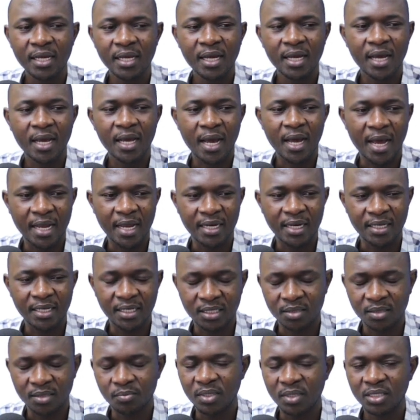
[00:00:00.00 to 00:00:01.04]
contract,
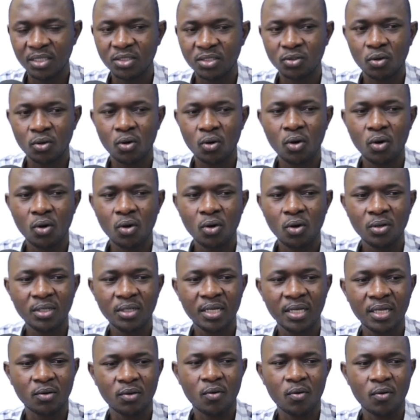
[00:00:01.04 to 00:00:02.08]
which can
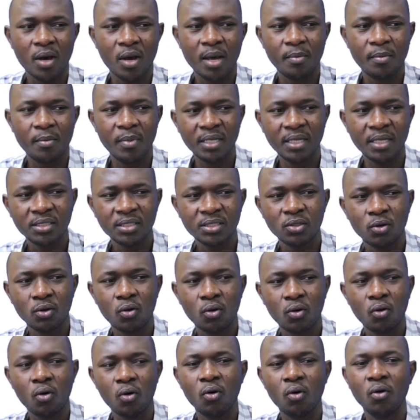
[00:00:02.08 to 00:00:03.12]
possibly
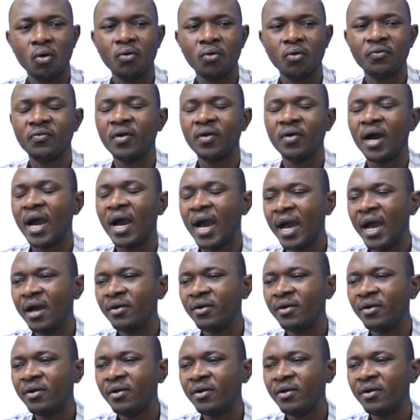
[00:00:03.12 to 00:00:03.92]
be even